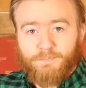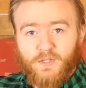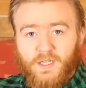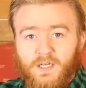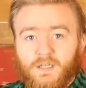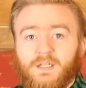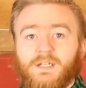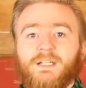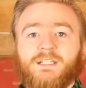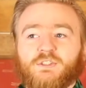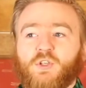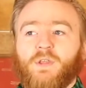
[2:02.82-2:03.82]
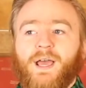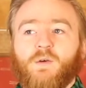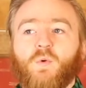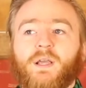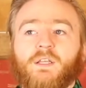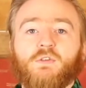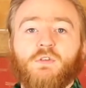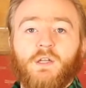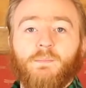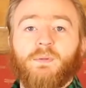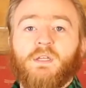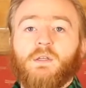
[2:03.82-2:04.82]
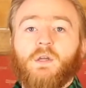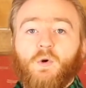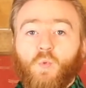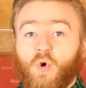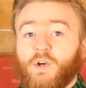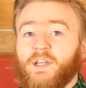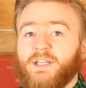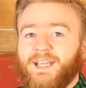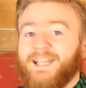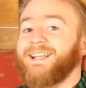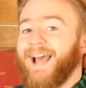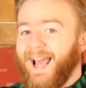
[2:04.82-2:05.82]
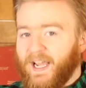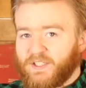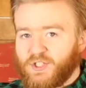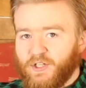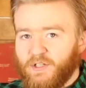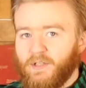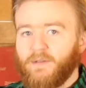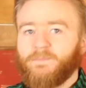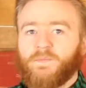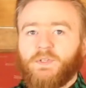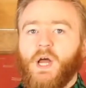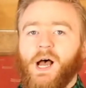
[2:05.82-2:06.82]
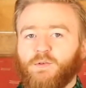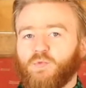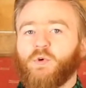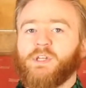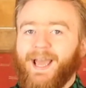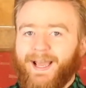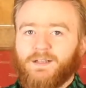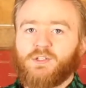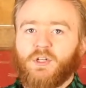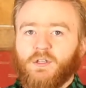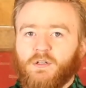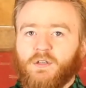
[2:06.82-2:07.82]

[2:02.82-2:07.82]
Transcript: there so that way you can be working in action, not reaction.